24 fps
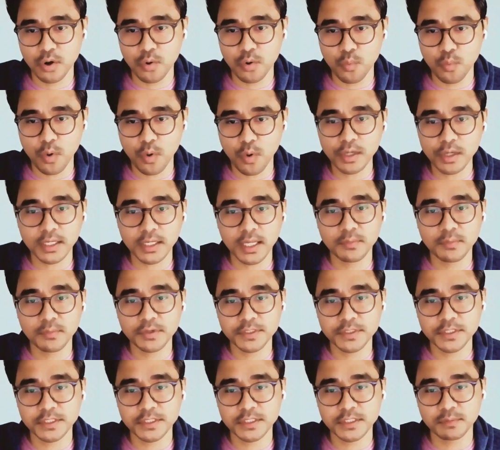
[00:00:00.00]
What
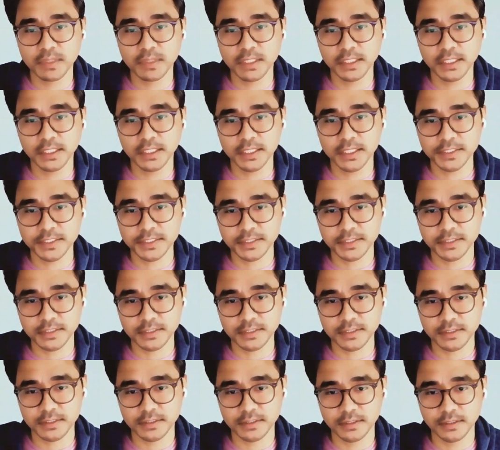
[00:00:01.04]
emergency
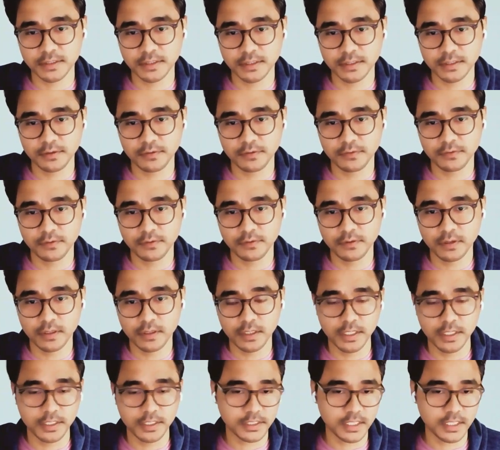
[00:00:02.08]
medications,
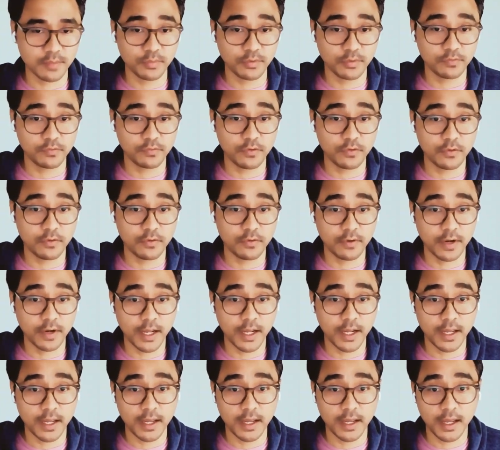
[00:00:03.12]
example for
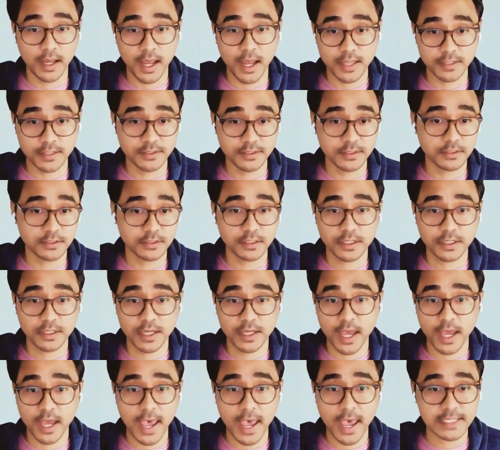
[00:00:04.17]
angina,
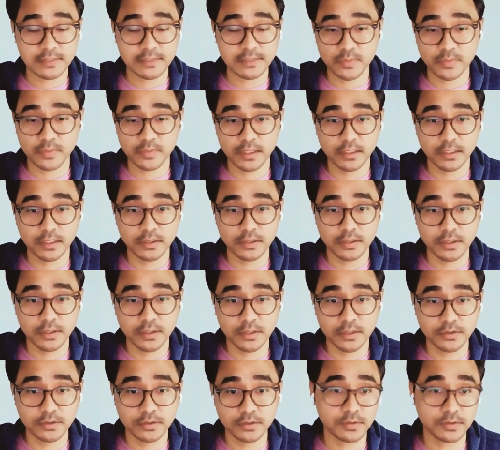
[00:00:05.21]
asthma,
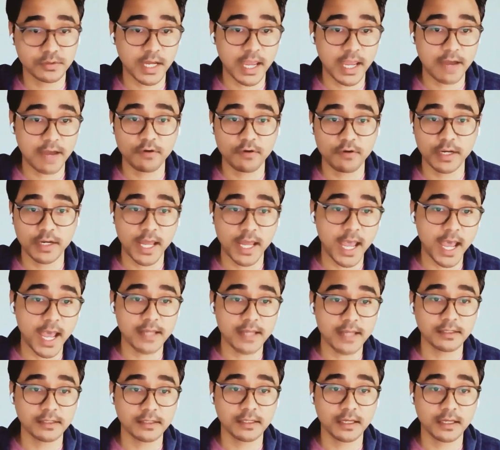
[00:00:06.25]
should I have on
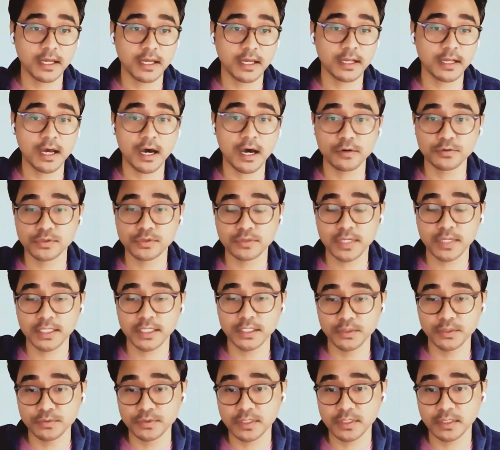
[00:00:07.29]
hand, and how should I
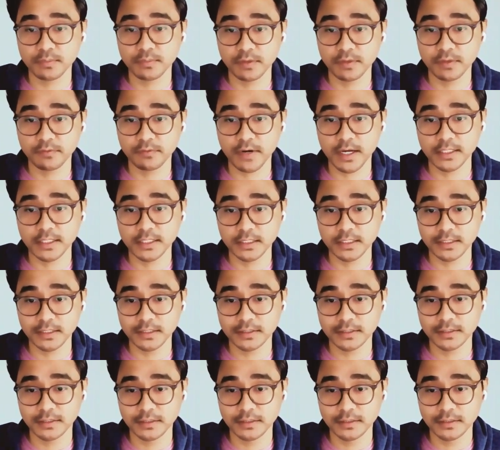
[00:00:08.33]
use them if I need it?